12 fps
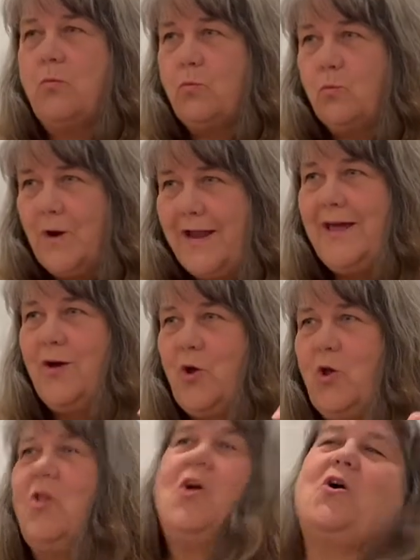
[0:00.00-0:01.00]

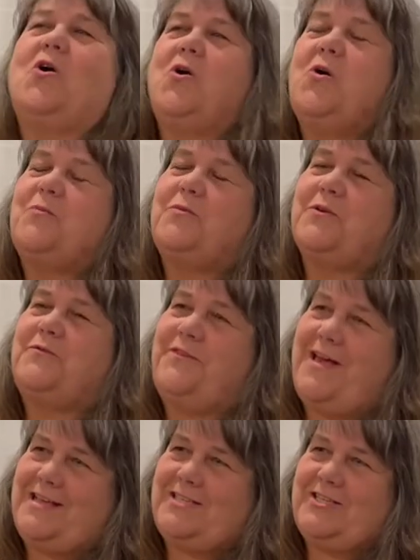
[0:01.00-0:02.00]
real
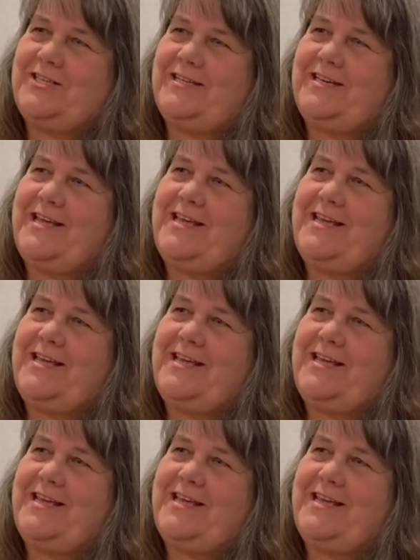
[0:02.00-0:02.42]
profession